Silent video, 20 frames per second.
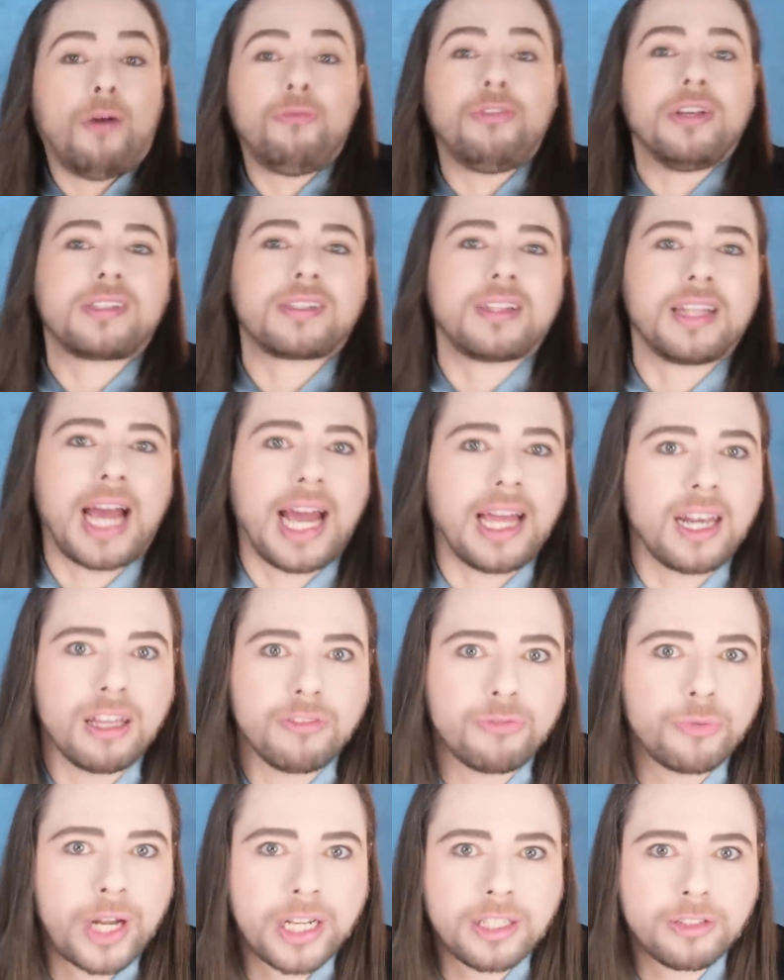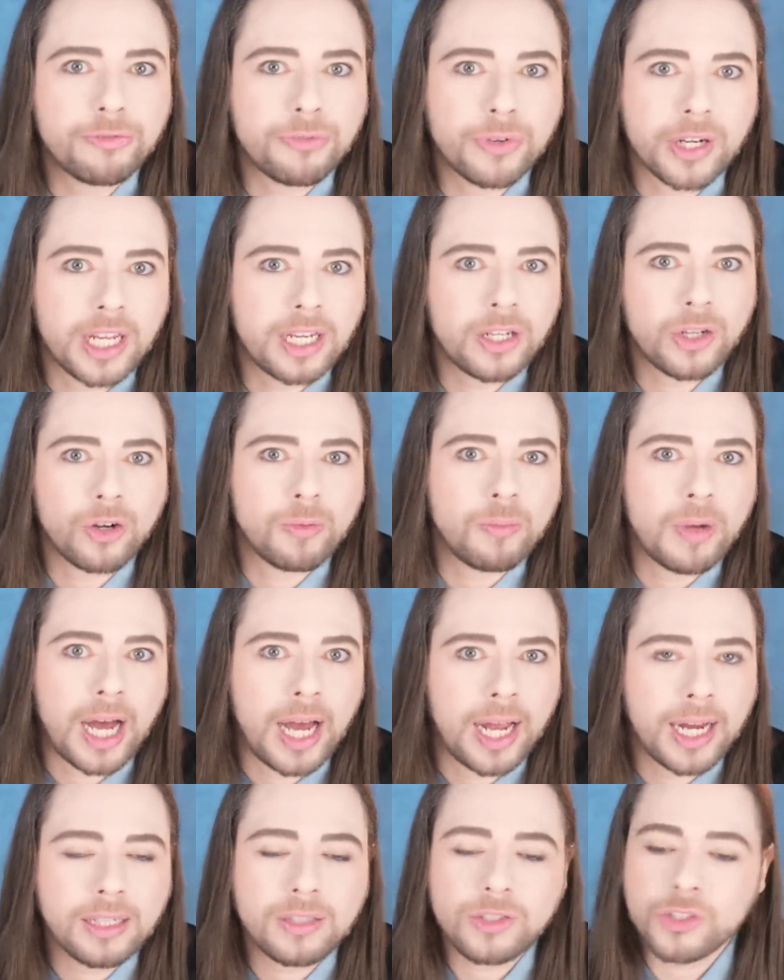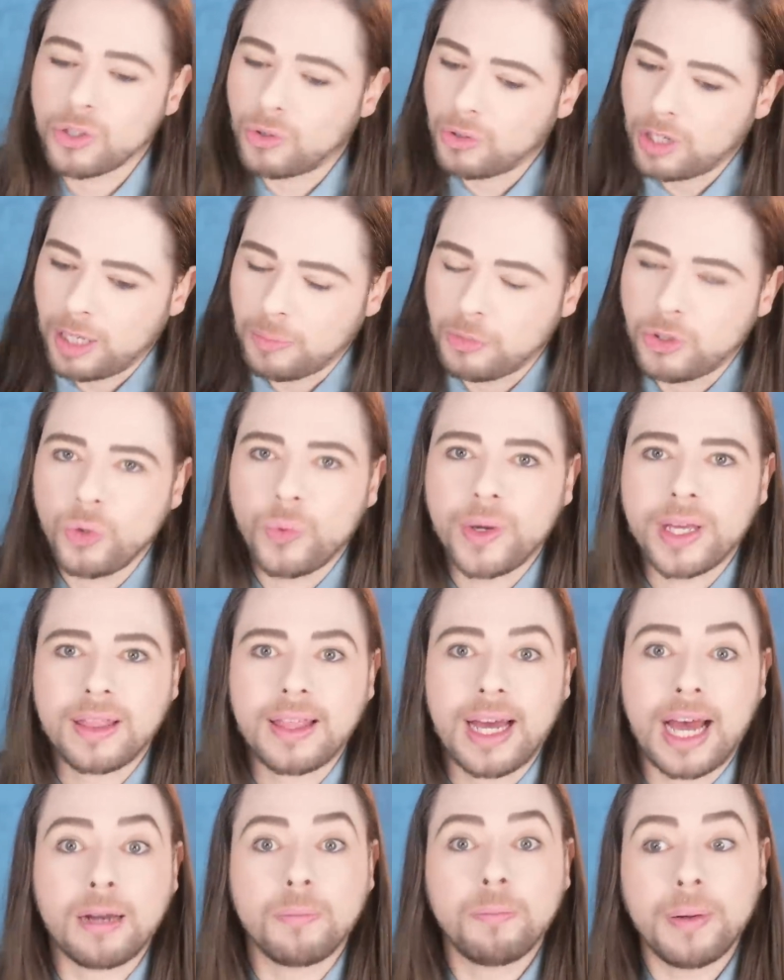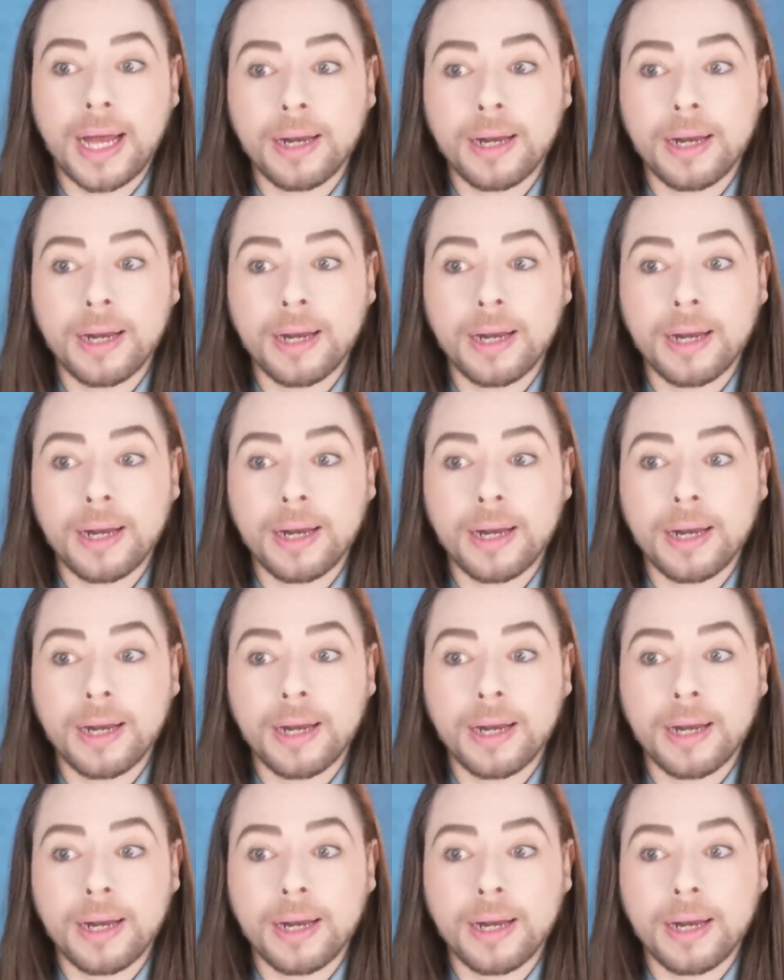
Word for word: Obviously, I live rent free in your mind, so keep doing that.